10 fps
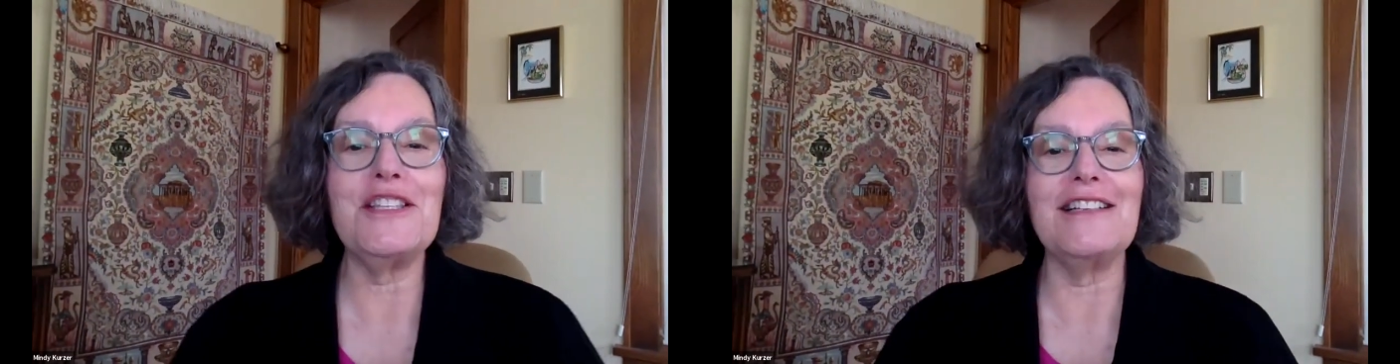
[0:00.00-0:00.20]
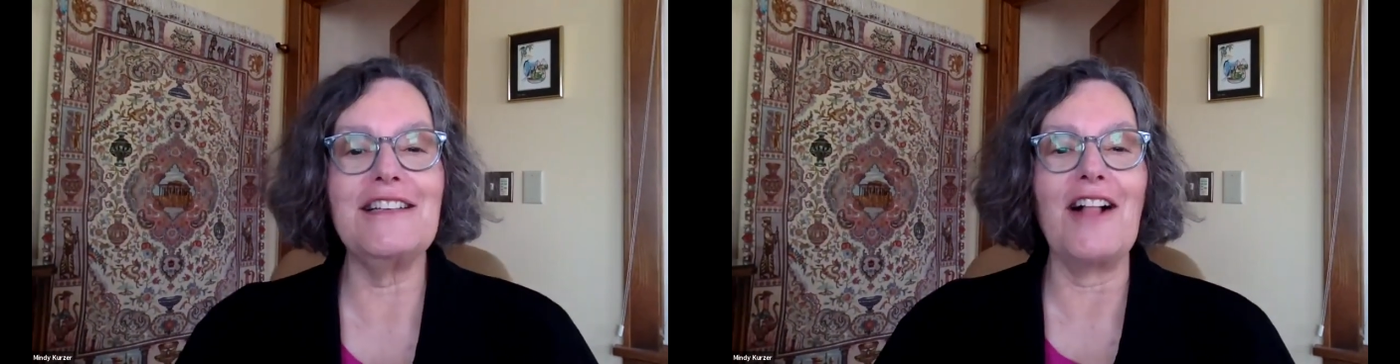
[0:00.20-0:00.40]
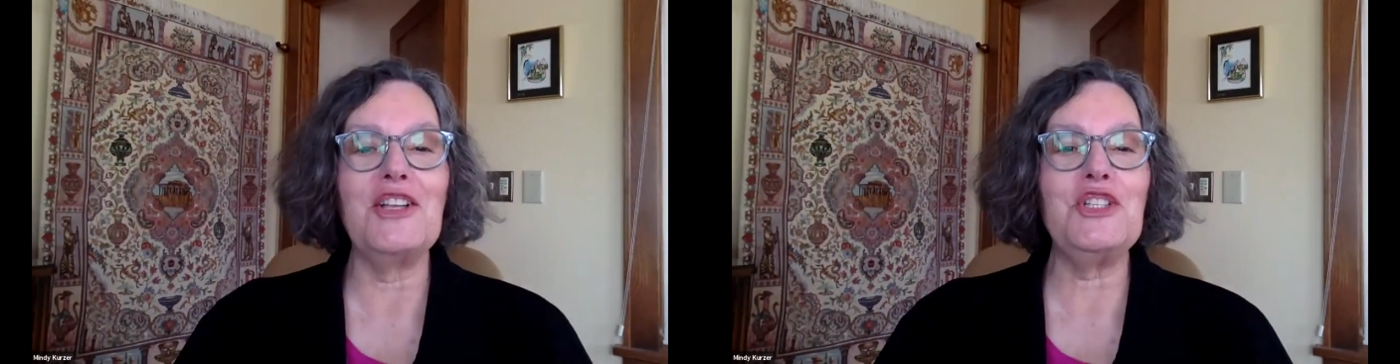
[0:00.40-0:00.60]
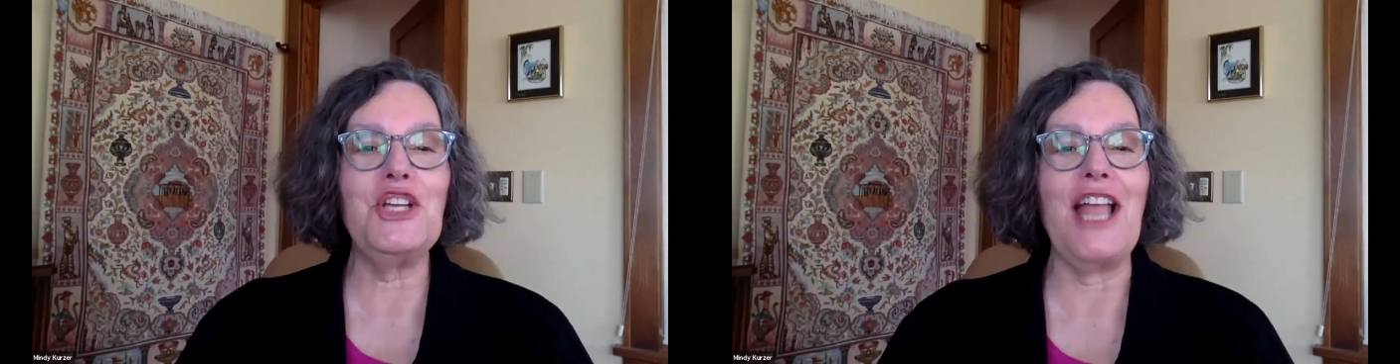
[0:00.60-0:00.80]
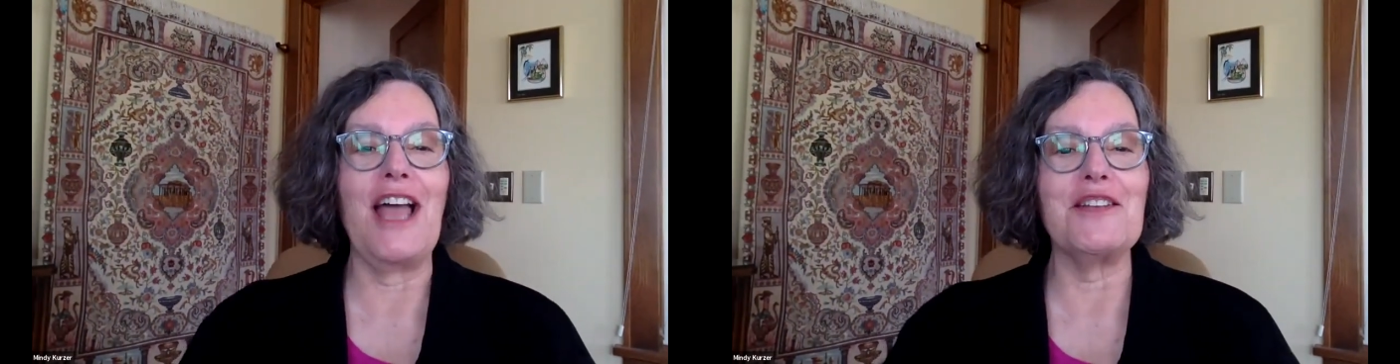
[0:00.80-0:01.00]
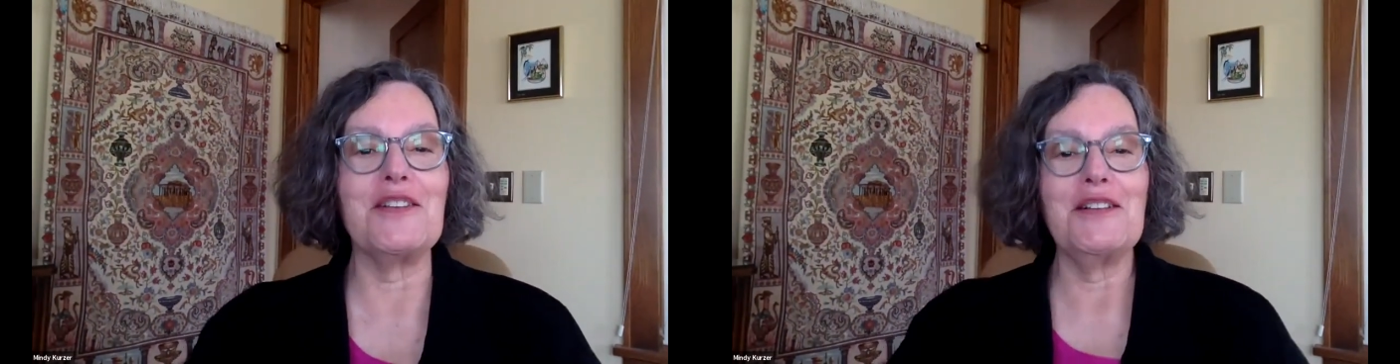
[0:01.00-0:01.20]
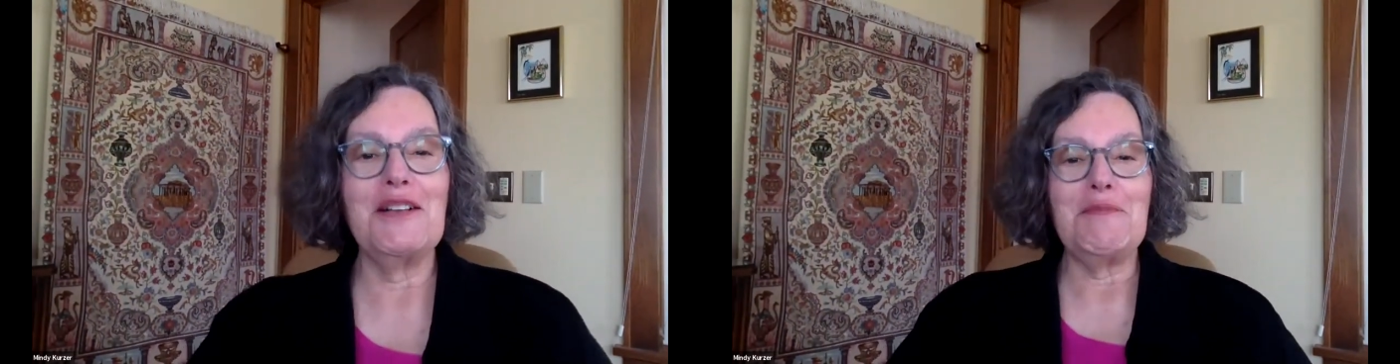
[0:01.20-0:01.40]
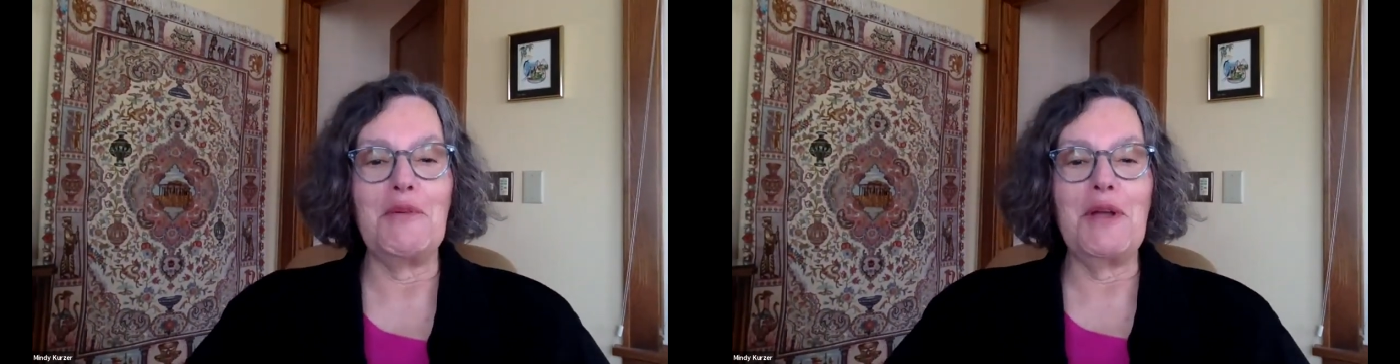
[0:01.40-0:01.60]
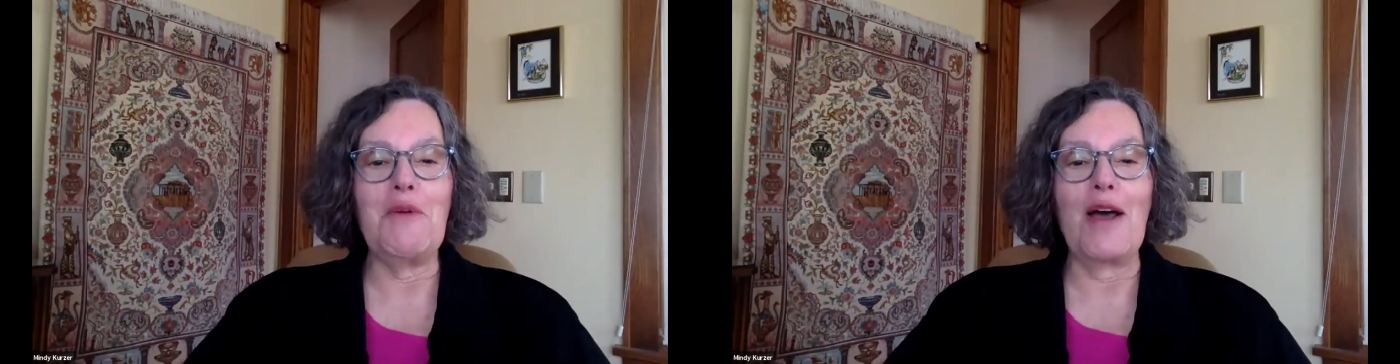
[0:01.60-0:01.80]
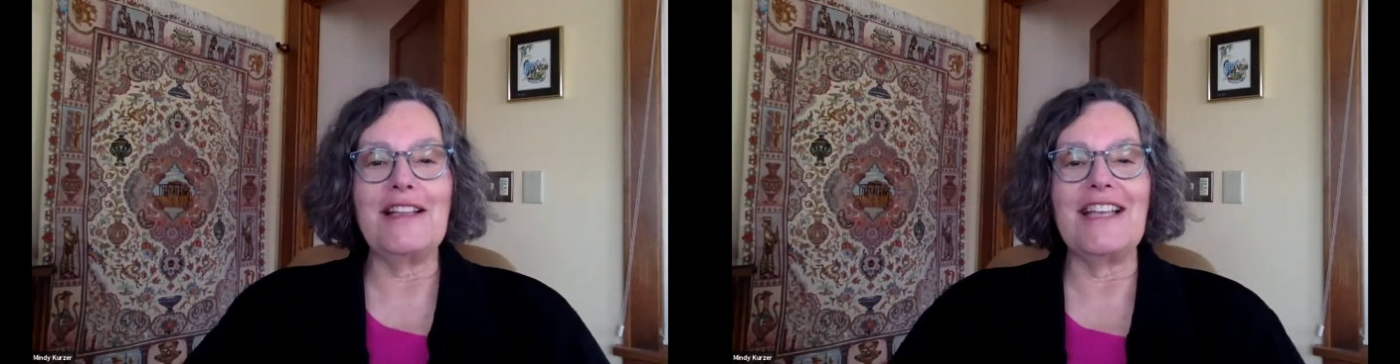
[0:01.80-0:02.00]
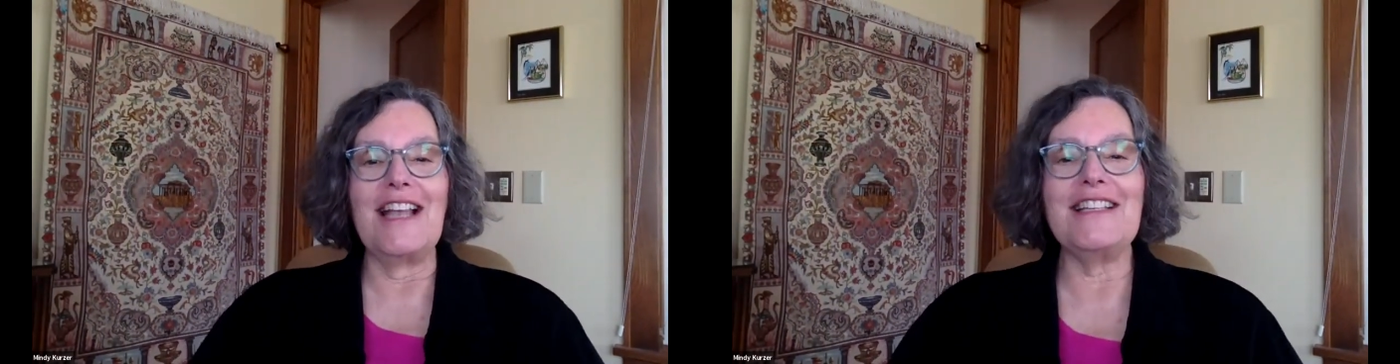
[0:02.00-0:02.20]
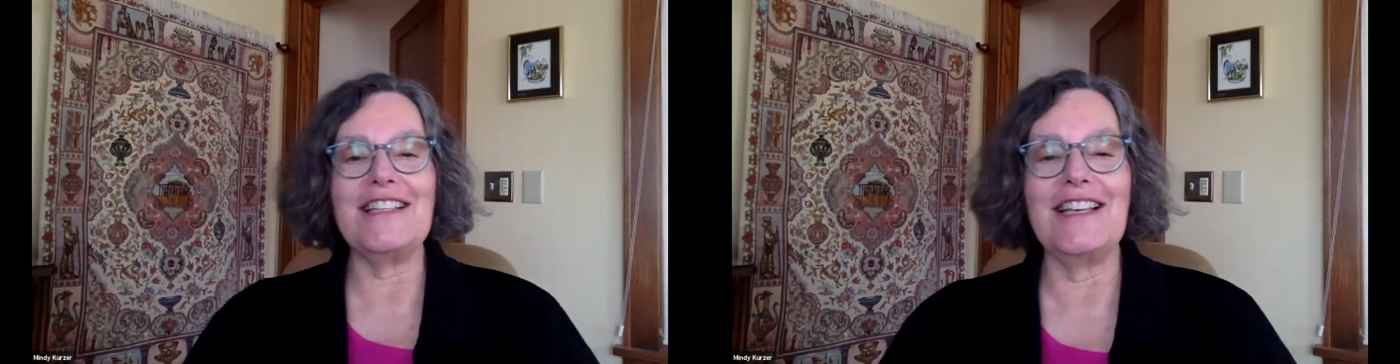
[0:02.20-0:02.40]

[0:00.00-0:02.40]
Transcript: technology yet, but we want to taste